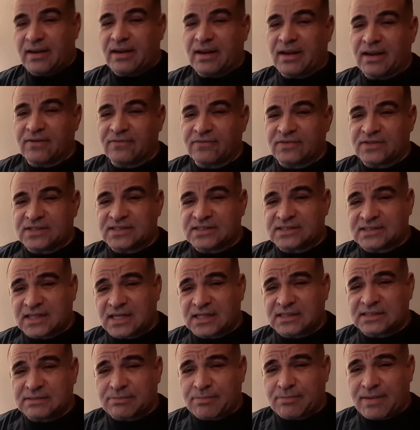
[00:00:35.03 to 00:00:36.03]
if the
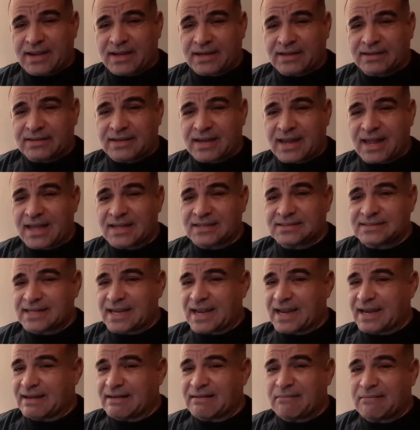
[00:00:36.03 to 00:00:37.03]
suspect has
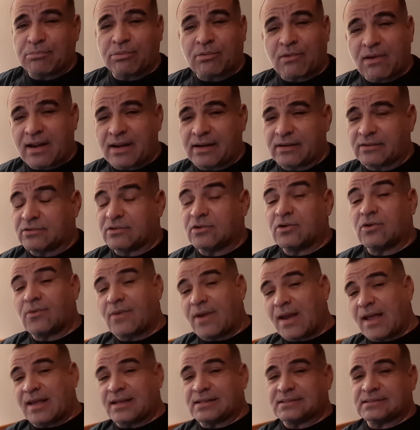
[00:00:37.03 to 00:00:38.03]
any prior
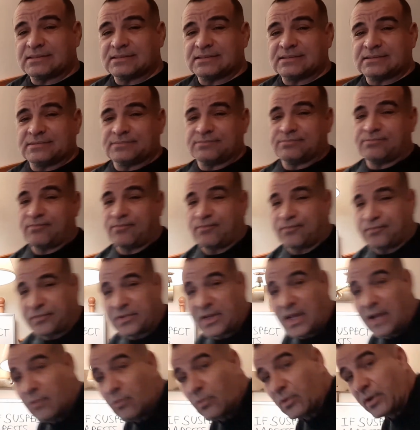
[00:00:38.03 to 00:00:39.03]
arrests.
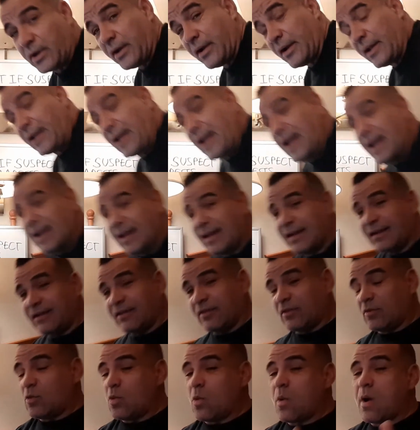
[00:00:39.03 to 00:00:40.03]
And we're going to get into
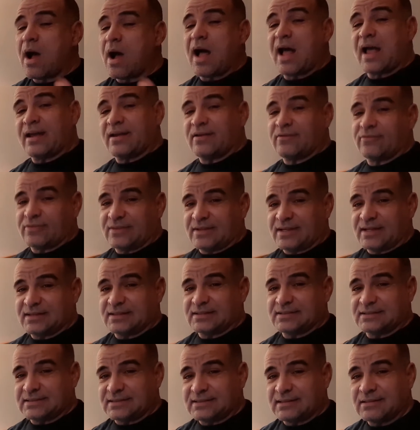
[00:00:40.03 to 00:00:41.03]
the why of
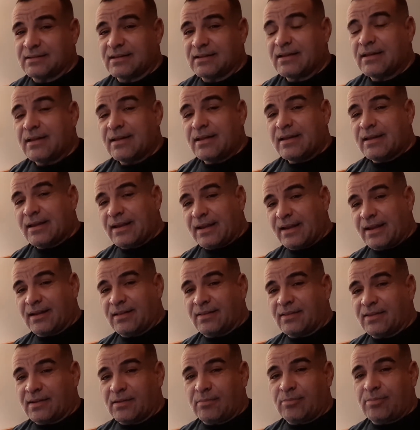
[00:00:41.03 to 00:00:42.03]
these in a
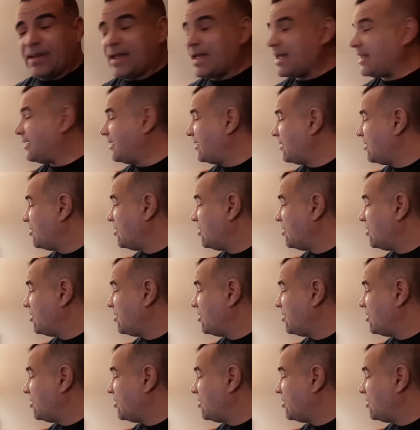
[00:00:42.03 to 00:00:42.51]
little bit.